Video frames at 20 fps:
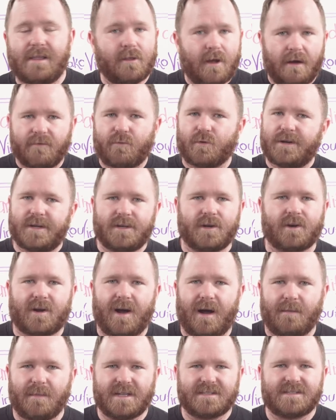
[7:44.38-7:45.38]
love reading your
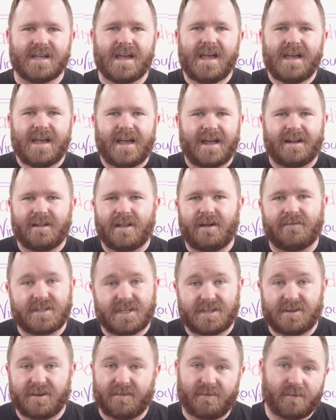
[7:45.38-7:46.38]
comments and I love to
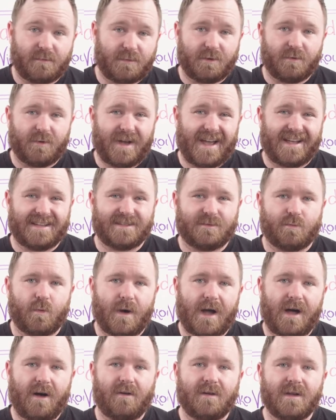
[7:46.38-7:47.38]
hear from you as
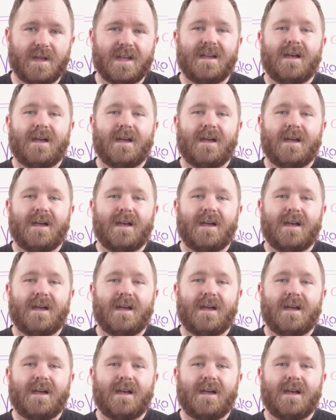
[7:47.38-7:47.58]
well.